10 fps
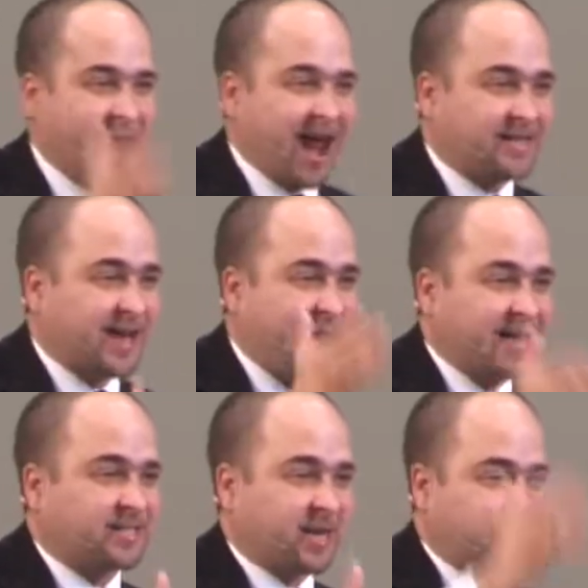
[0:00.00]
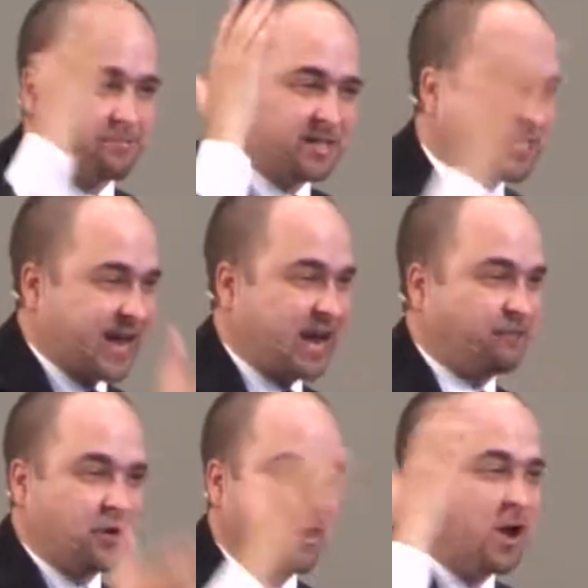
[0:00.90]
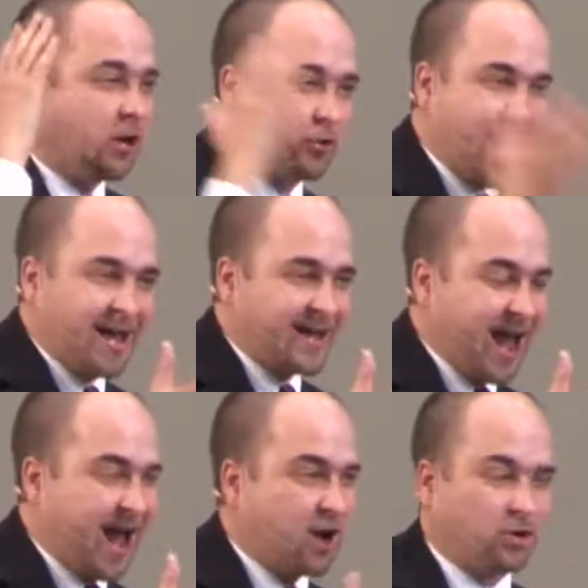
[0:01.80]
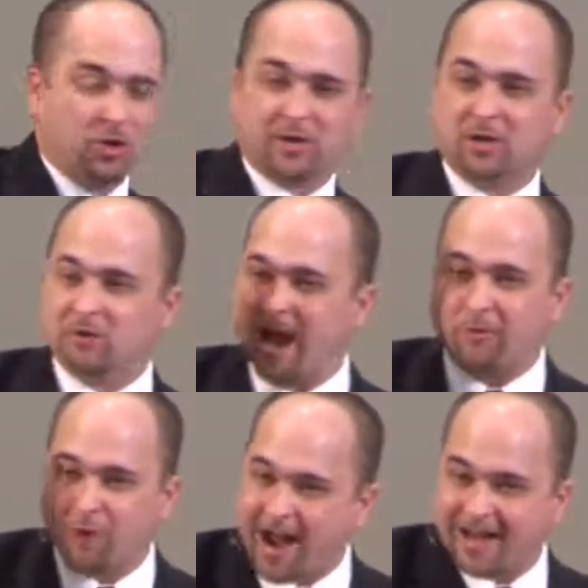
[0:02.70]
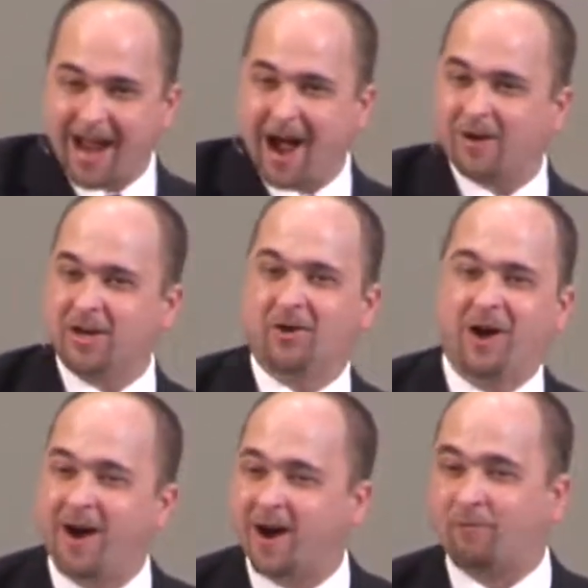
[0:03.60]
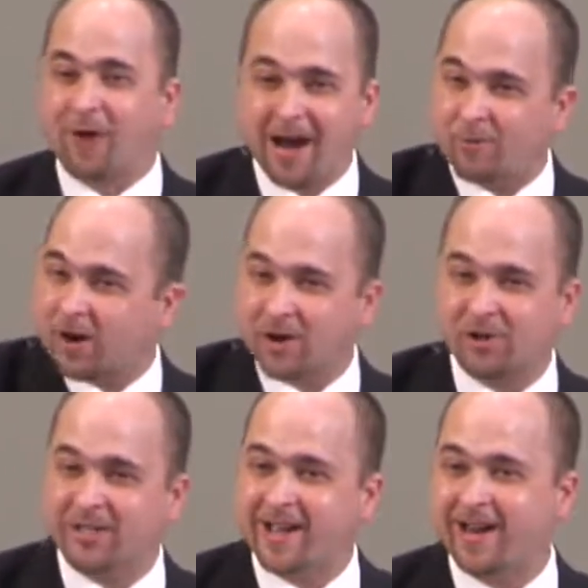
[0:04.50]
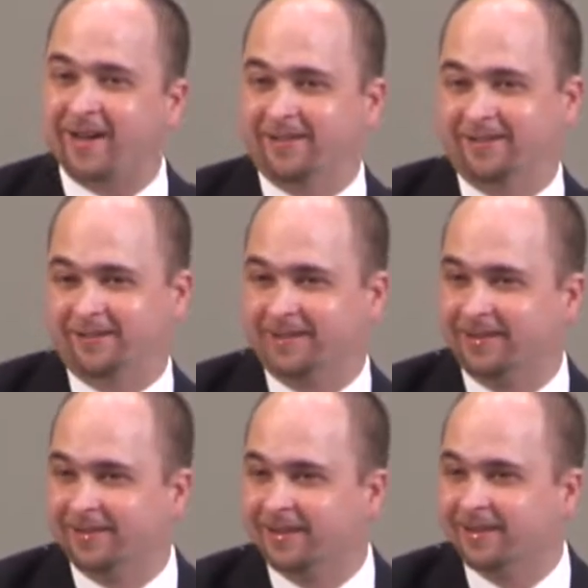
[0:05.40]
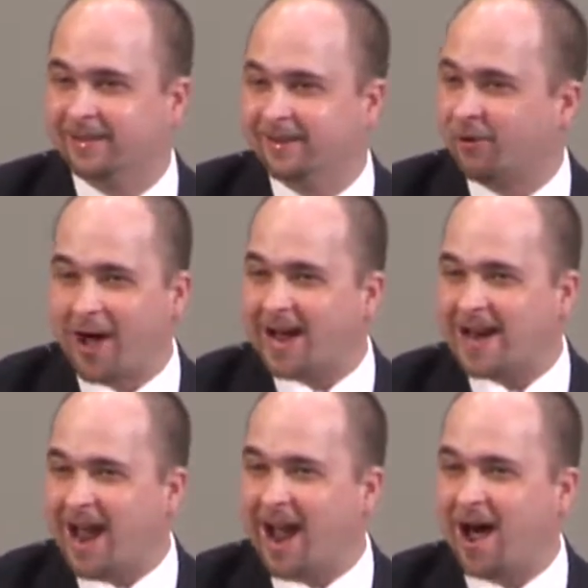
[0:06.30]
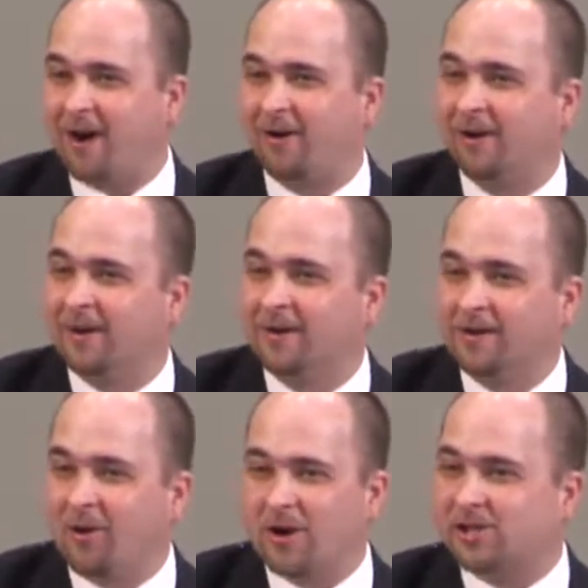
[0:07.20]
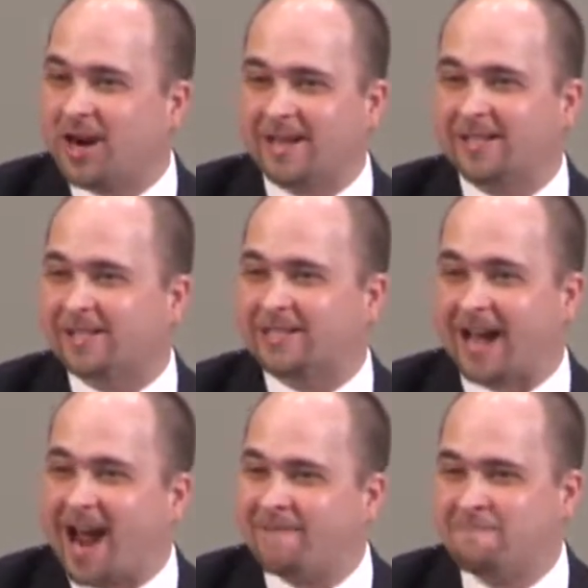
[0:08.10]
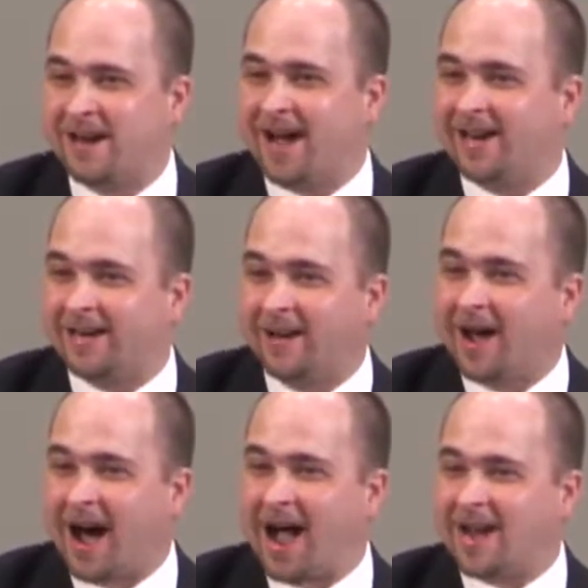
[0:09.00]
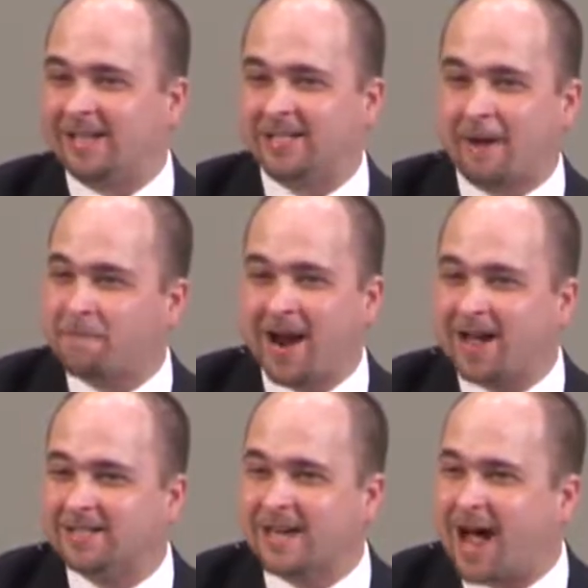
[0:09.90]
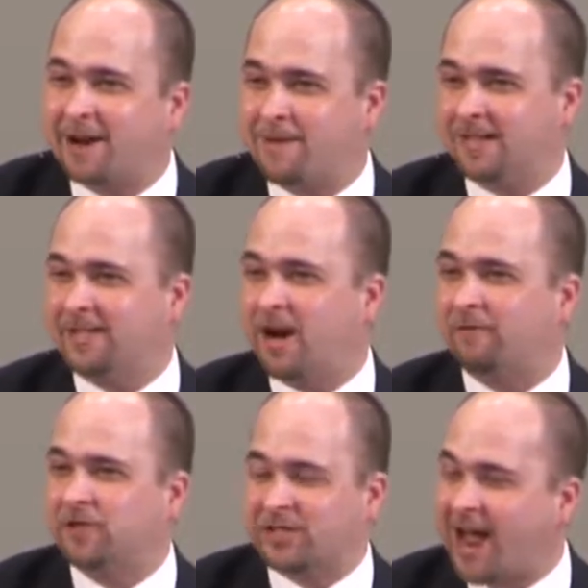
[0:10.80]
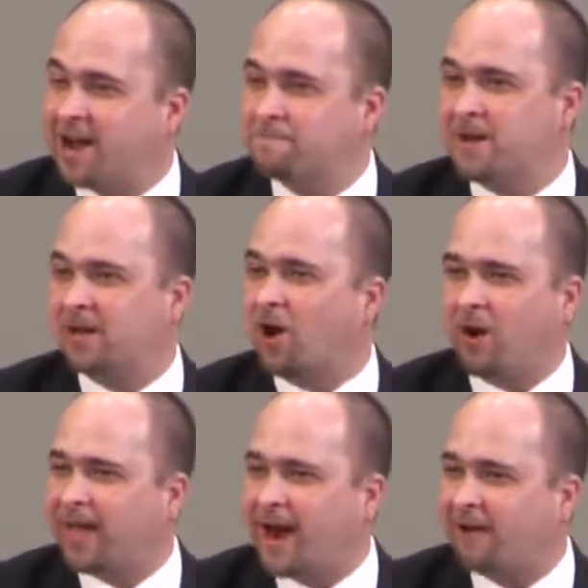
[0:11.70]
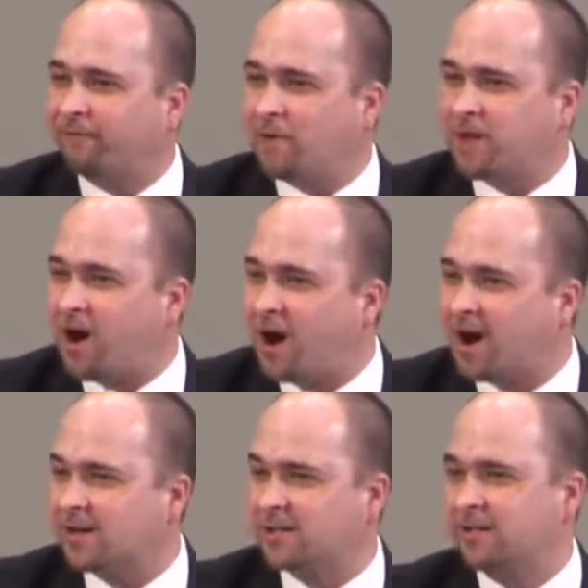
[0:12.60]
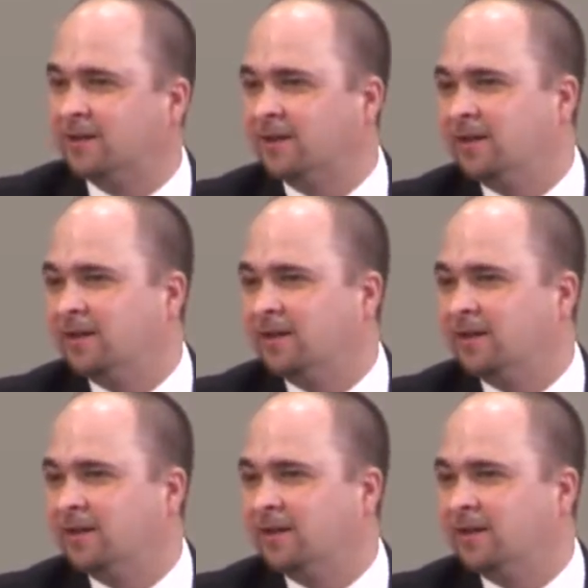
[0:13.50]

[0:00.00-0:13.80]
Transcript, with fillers: ask, asking him to save you right now. You can do that right now in your heart, right where you're sitting. Right now. Lord Jesus, save me. I need, I need something outside of myself. Save me. Call that out from the heart.